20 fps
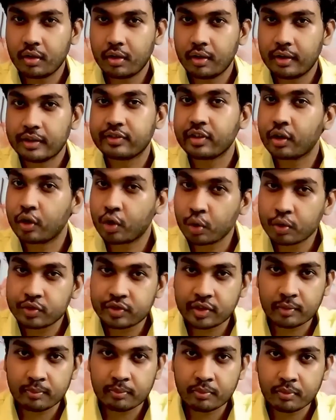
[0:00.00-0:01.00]
is a
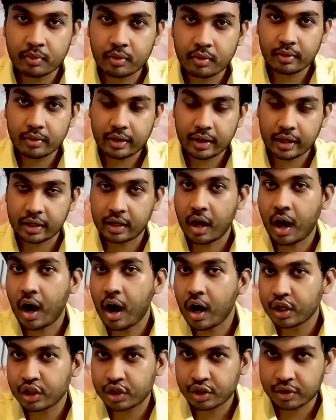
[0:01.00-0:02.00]
gruesome and
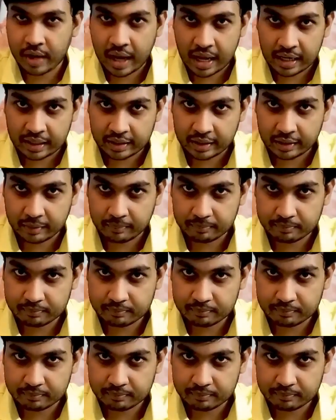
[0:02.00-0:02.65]
harsh reality.